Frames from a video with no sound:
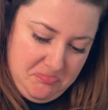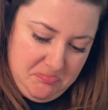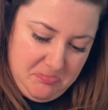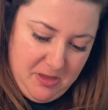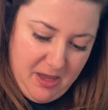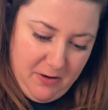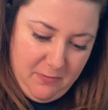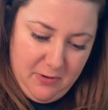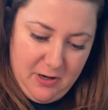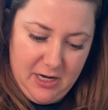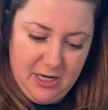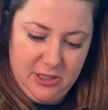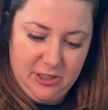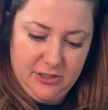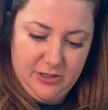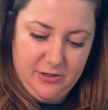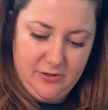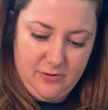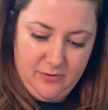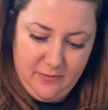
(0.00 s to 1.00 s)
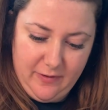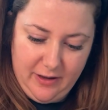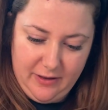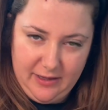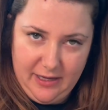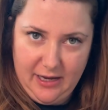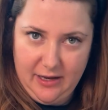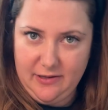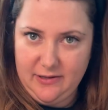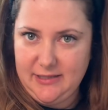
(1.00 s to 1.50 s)
like where I just go around
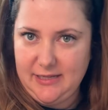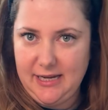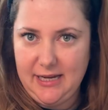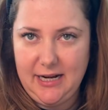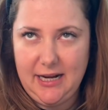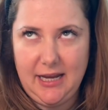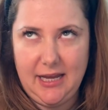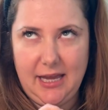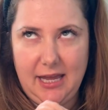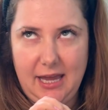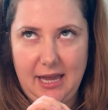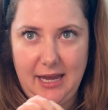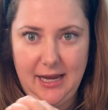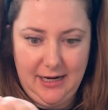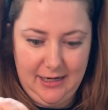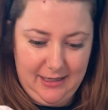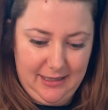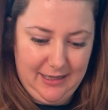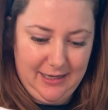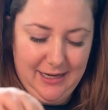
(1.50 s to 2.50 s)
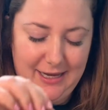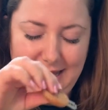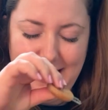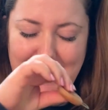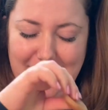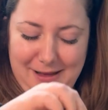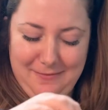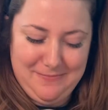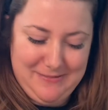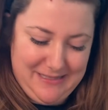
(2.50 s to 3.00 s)
the outside. I hated it.
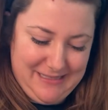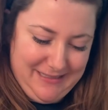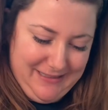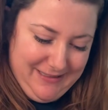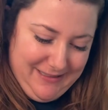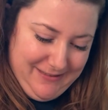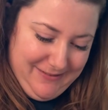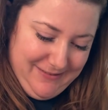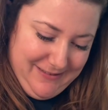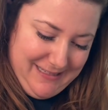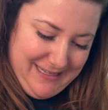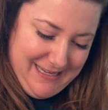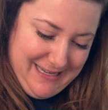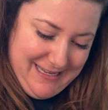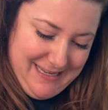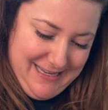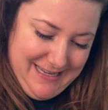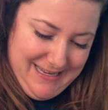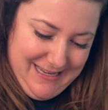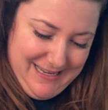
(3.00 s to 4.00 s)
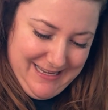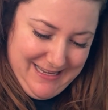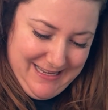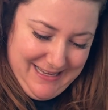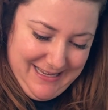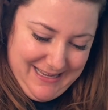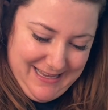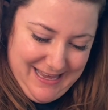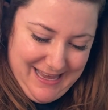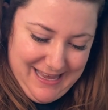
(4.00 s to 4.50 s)
Absolutely
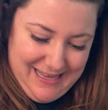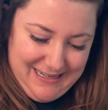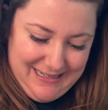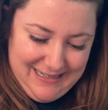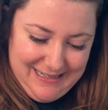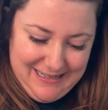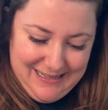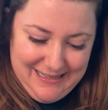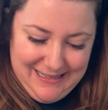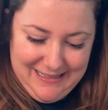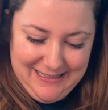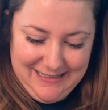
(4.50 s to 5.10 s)
hated it.